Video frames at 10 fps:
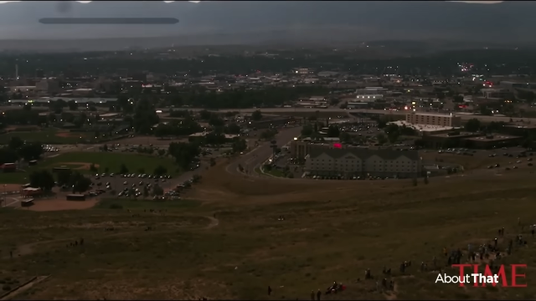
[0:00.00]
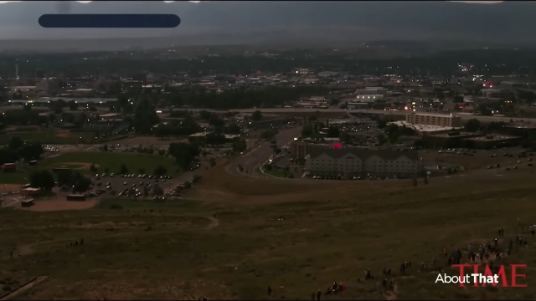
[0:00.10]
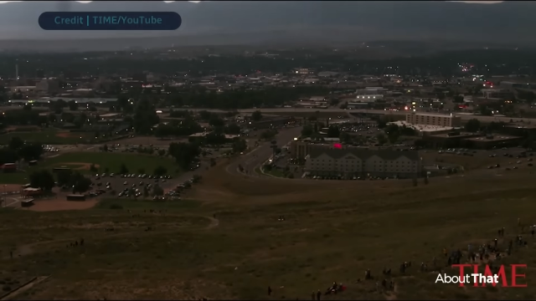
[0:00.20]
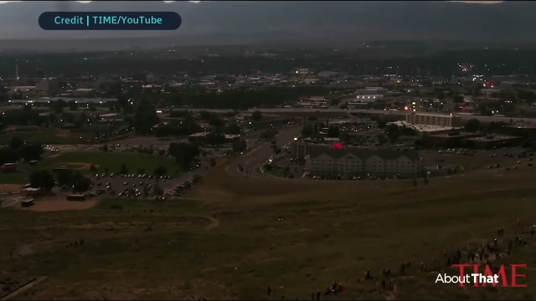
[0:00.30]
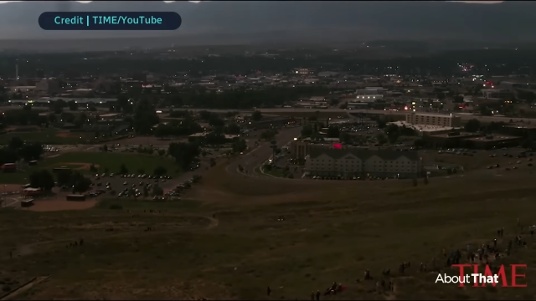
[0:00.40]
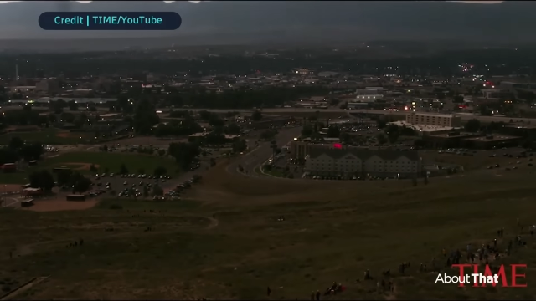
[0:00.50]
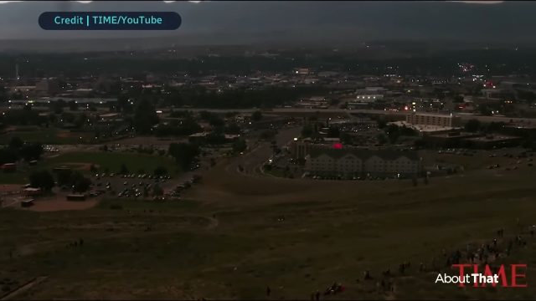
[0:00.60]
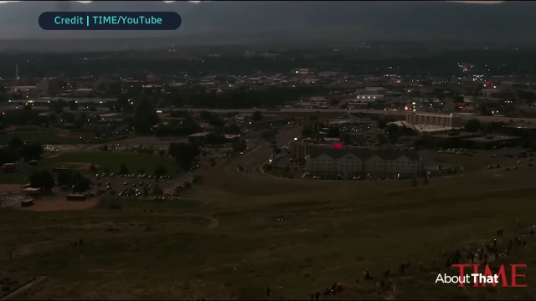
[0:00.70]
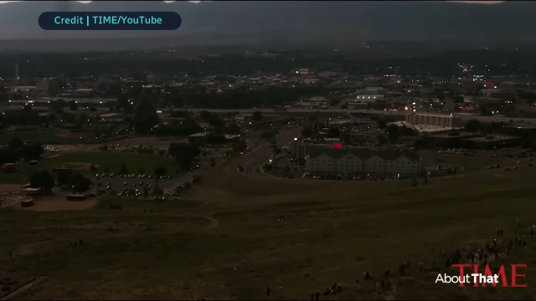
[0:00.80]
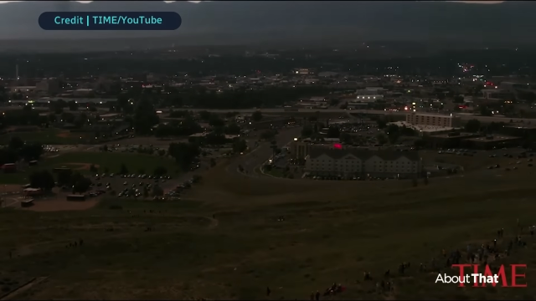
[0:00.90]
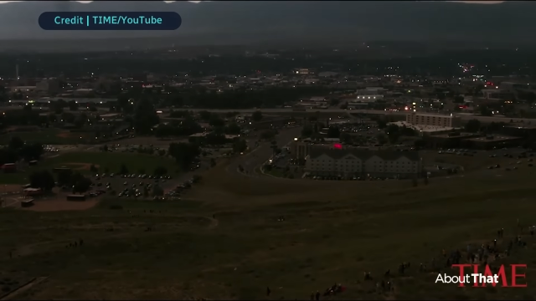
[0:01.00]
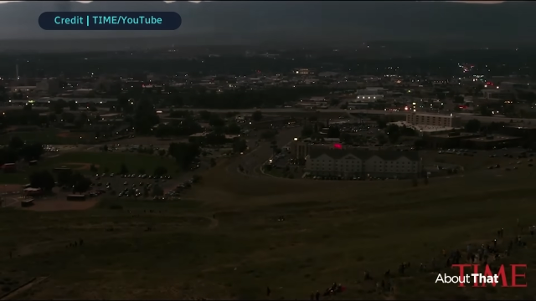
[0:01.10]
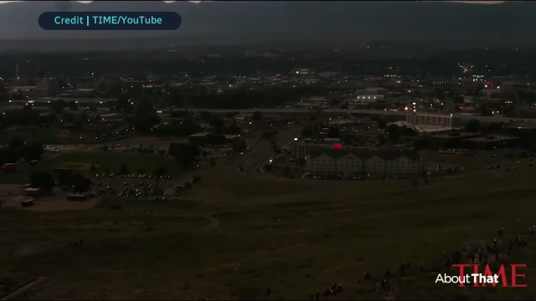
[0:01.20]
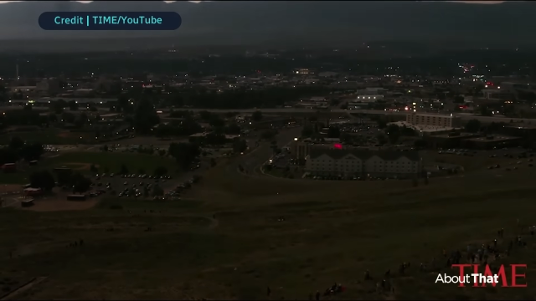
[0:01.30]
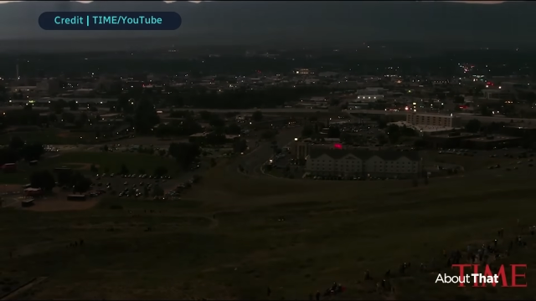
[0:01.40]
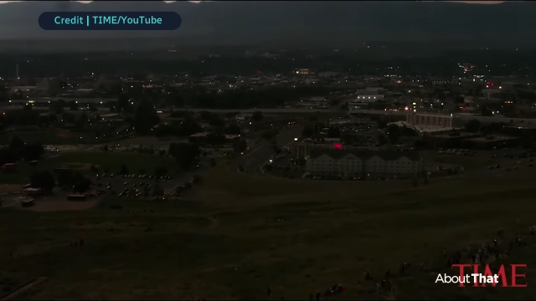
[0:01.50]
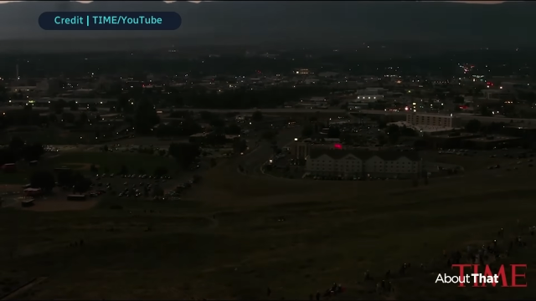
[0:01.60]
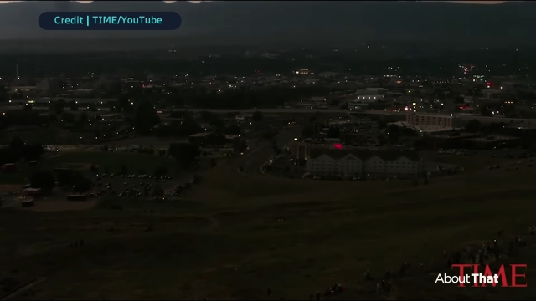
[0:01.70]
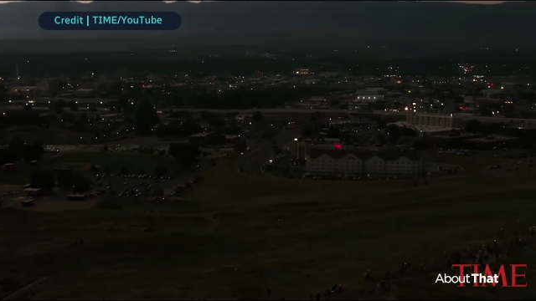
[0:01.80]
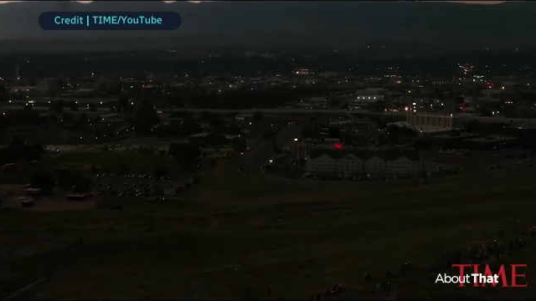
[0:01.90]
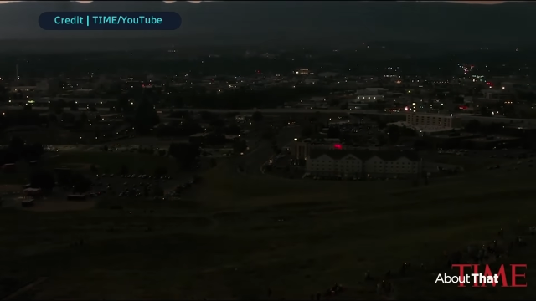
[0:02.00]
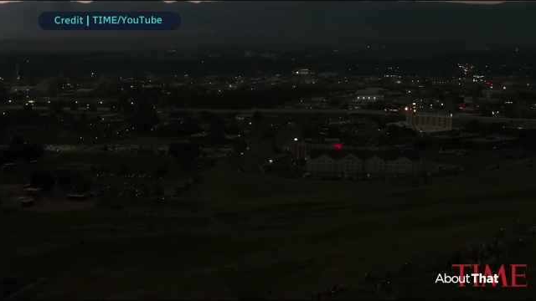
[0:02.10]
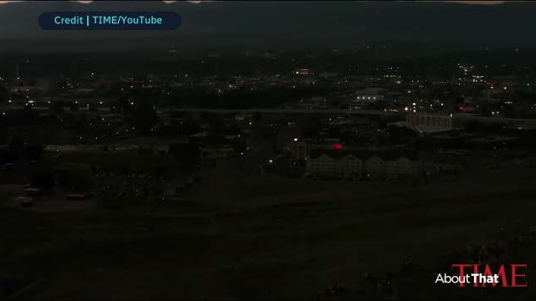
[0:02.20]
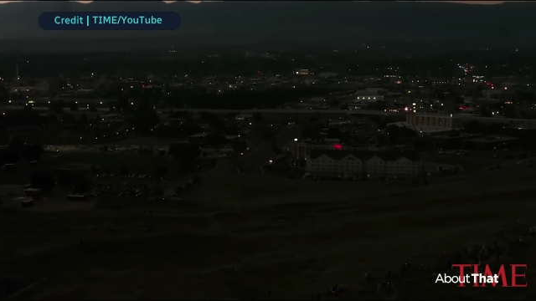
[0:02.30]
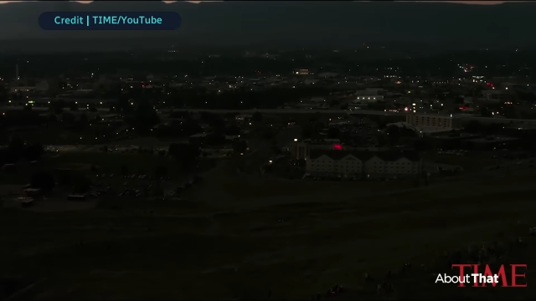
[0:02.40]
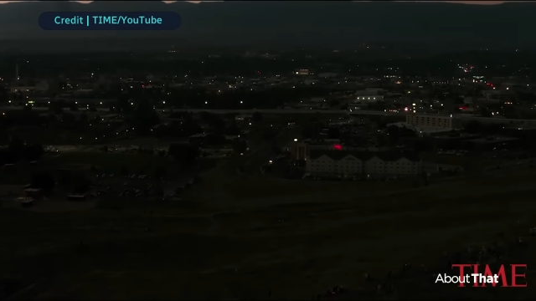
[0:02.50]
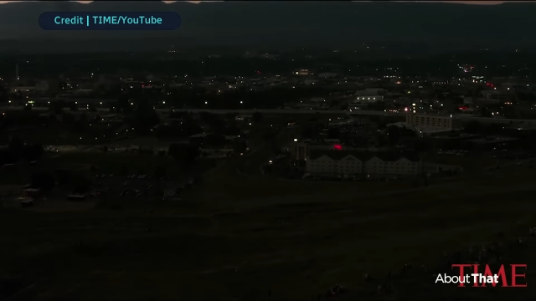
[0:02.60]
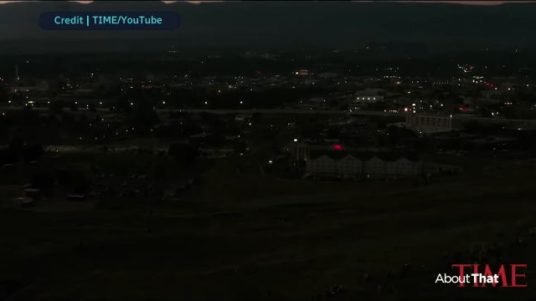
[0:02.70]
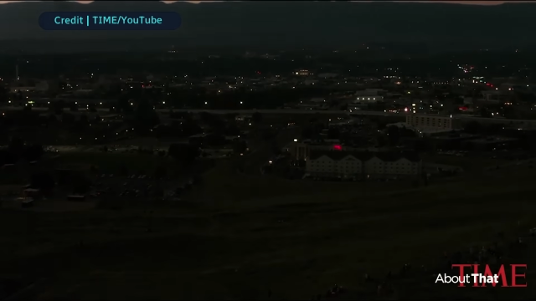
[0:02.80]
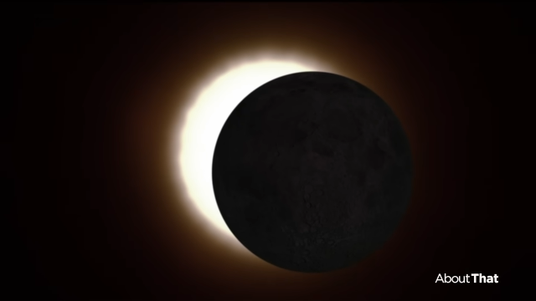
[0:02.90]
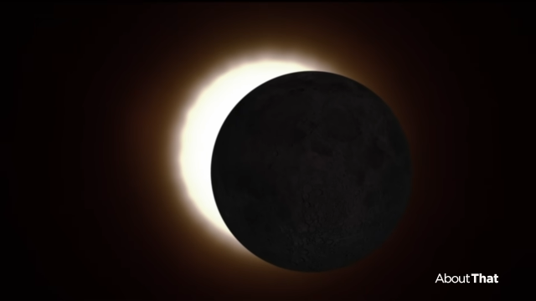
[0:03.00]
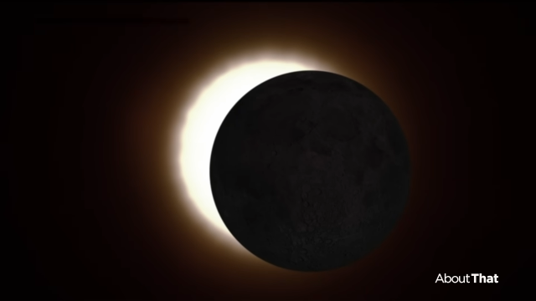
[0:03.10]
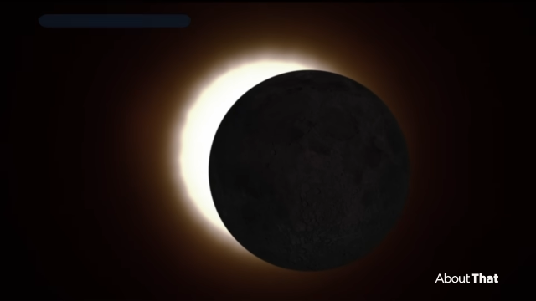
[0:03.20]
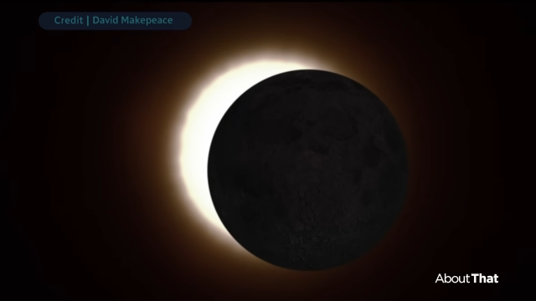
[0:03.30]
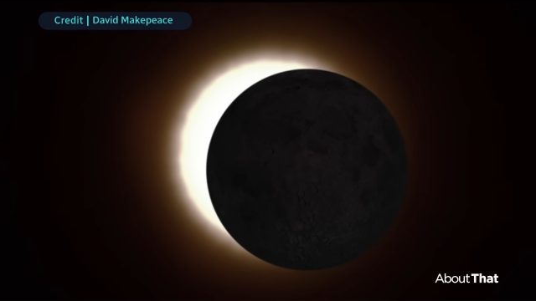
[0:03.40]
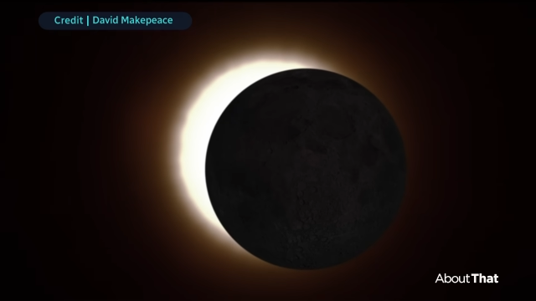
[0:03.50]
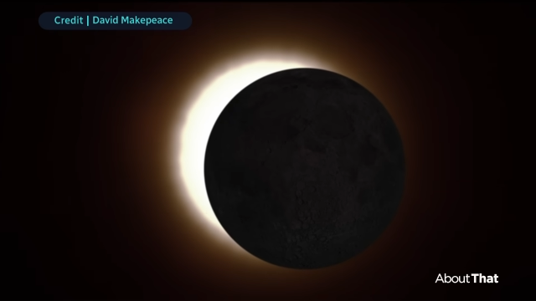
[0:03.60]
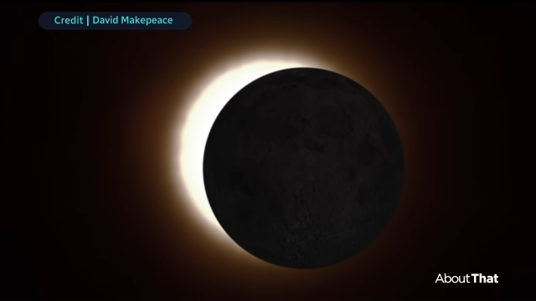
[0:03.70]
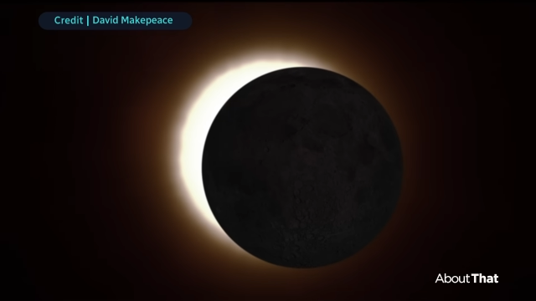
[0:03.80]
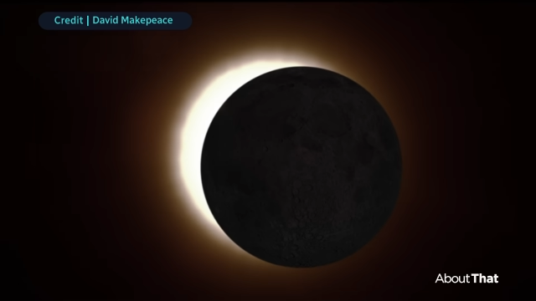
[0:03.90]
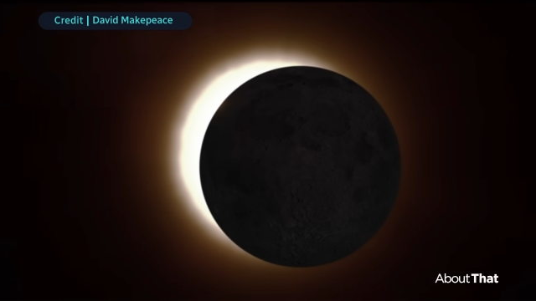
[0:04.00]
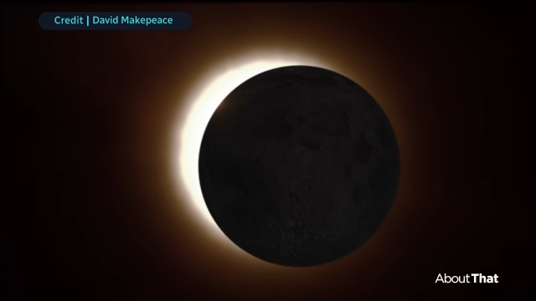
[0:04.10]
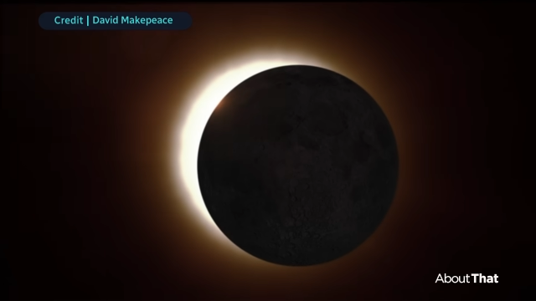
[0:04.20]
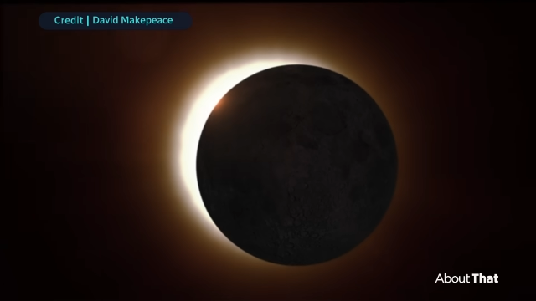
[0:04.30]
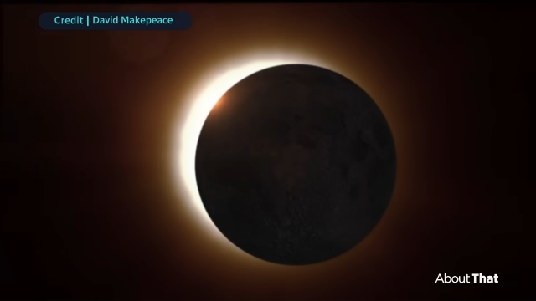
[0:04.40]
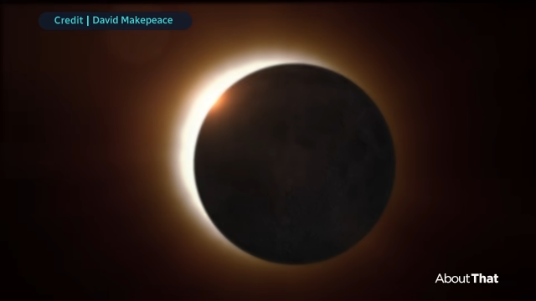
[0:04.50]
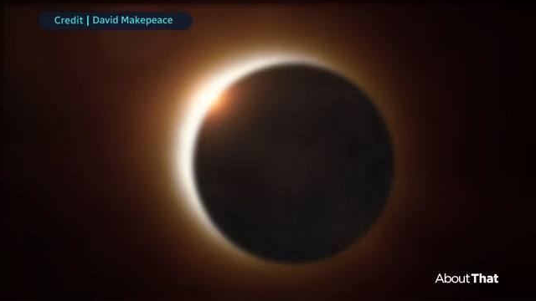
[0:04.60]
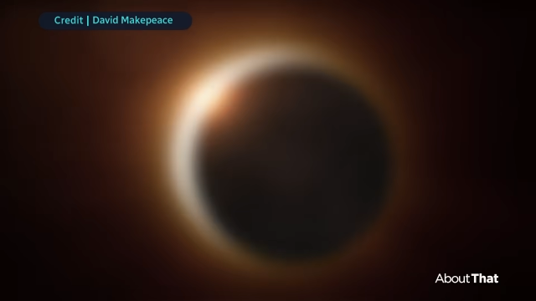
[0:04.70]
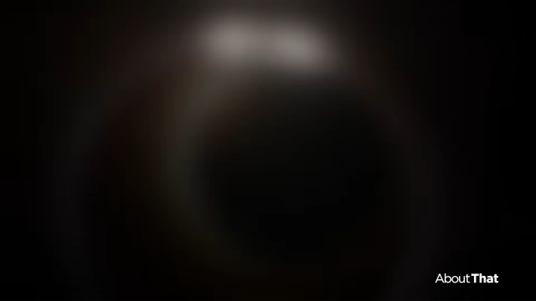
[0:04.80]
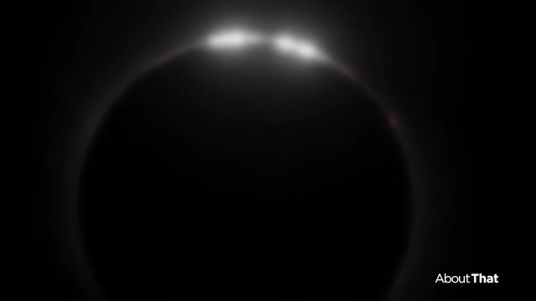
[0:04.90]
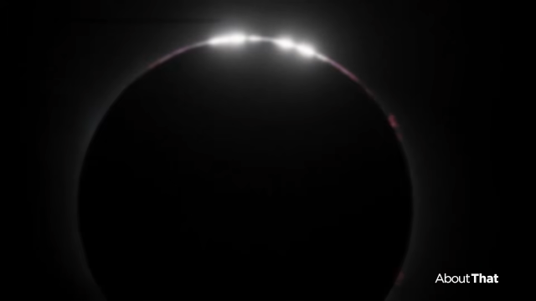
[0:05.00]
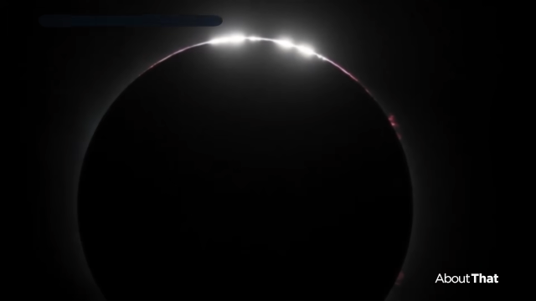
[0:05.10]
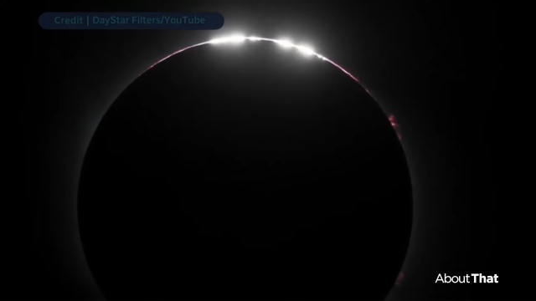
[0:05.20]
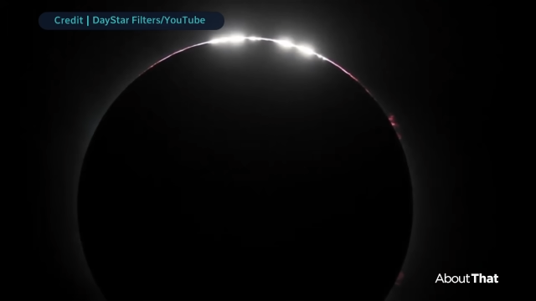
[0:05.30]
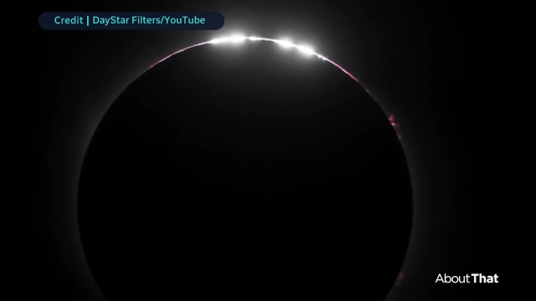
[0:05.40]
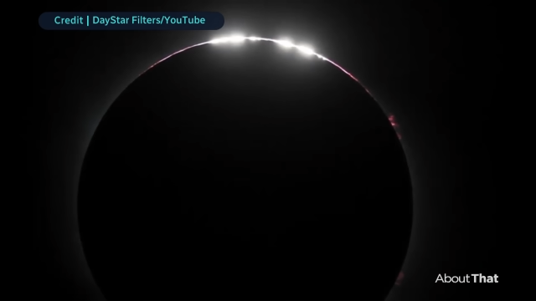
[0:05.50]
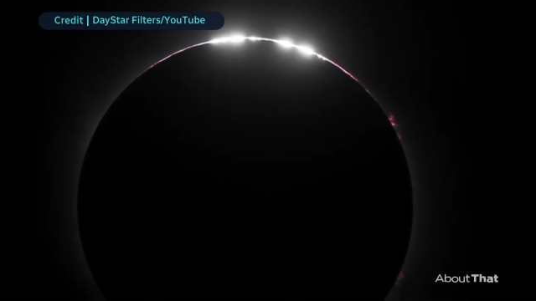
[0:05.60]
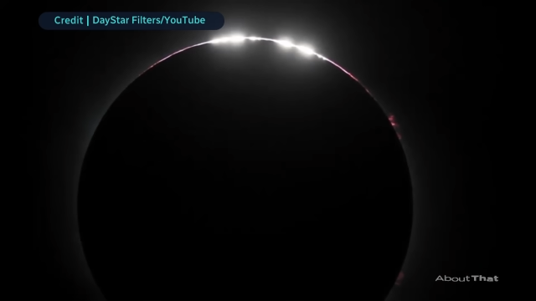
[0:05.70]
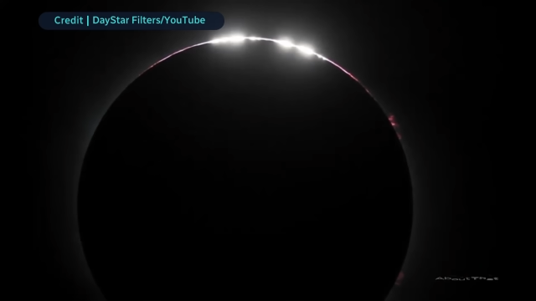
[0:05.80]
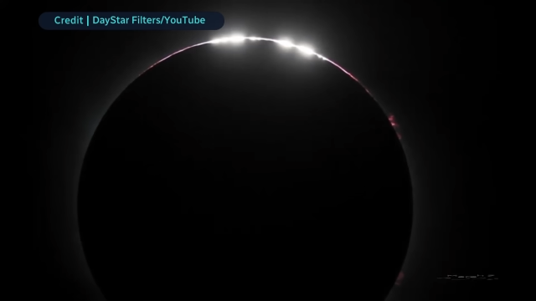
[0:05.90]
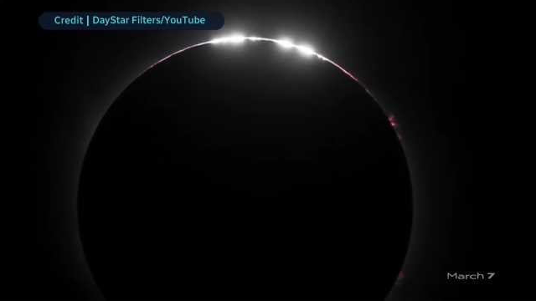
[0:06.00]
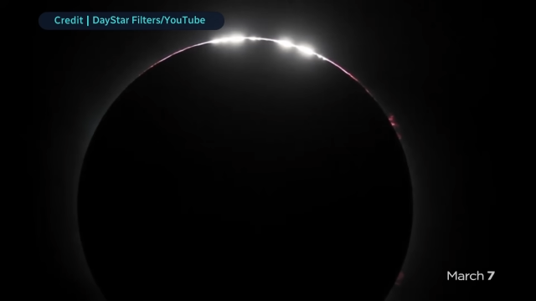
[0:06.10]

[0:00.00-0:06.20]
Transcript: No face is visible, so there are no lips to read.